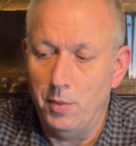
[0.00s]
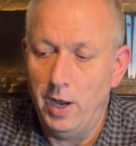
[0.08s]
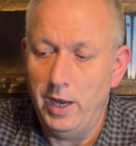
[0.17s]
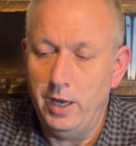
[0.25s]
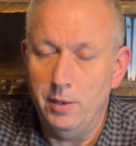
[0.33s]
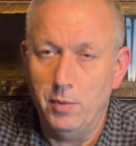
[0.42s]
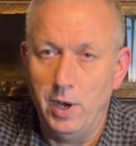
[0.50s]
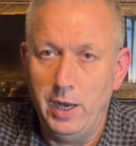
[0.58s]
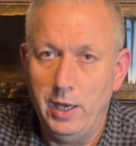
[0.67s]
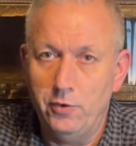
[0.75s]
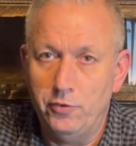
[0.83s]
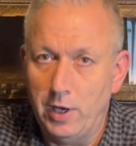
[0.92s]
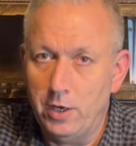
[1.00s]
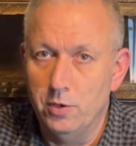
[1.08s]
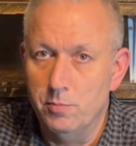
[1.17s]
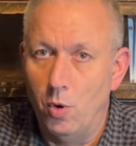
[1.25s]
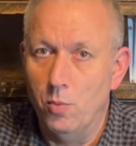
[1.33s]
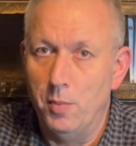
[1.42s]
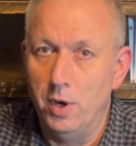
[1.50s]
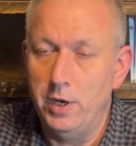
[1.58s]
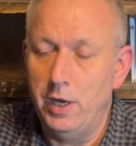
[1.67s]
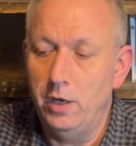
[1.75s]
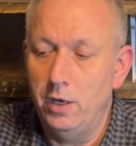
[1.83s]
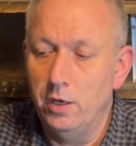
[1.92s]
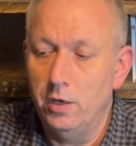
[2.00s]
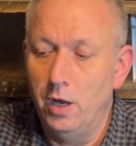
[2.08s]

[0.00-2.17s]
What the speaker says: my second Malt Monday